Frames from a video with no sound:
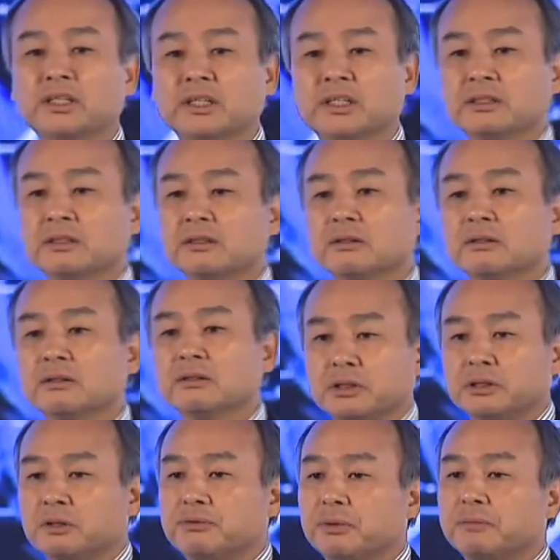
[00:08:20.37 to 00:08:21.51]
years or
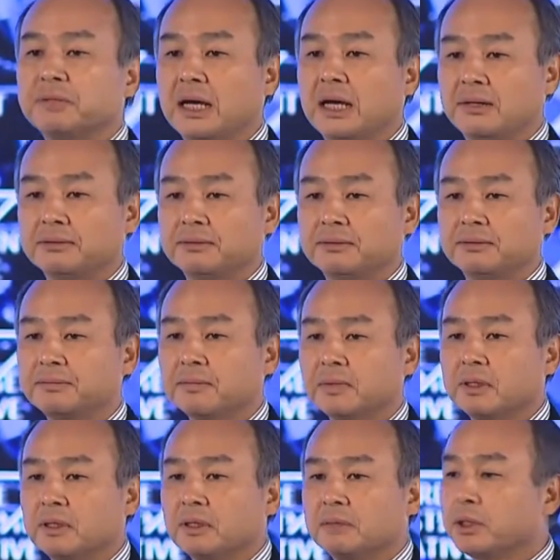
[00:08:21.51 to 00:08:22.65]
so from now.
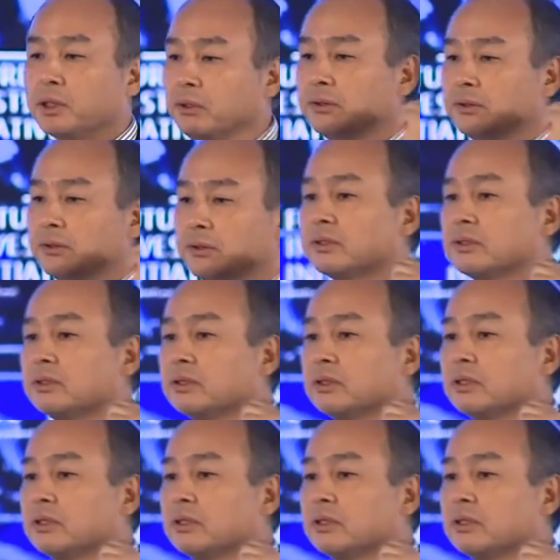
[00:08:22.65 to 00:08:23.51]
Because